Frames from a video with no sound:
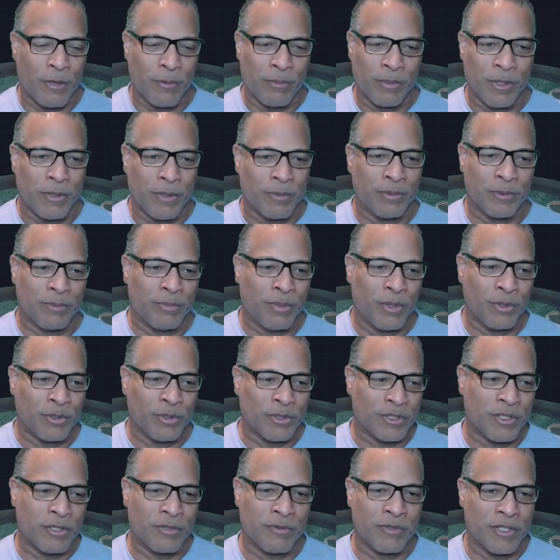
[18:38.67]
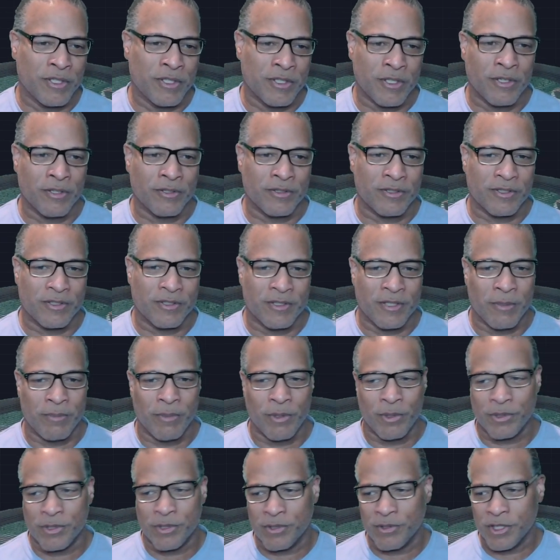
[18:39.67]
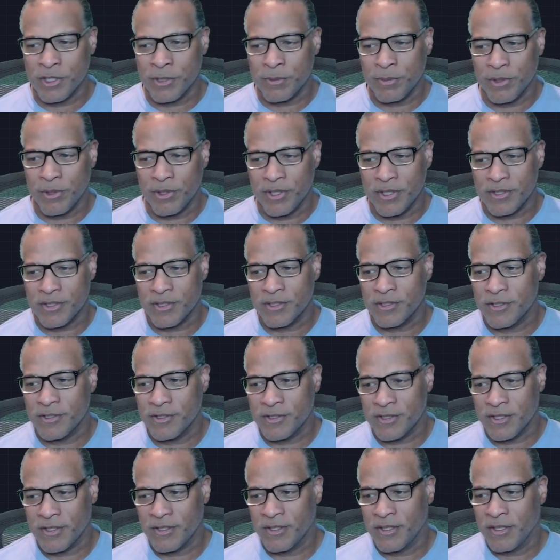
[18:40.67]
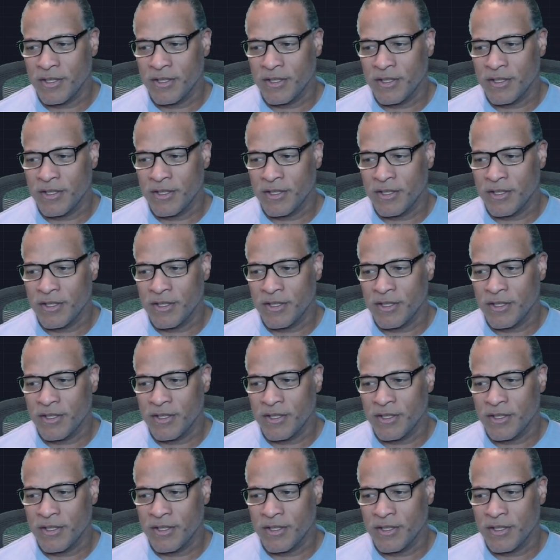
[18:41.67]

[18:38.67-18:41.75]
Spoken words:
People post their results. They post their experiences.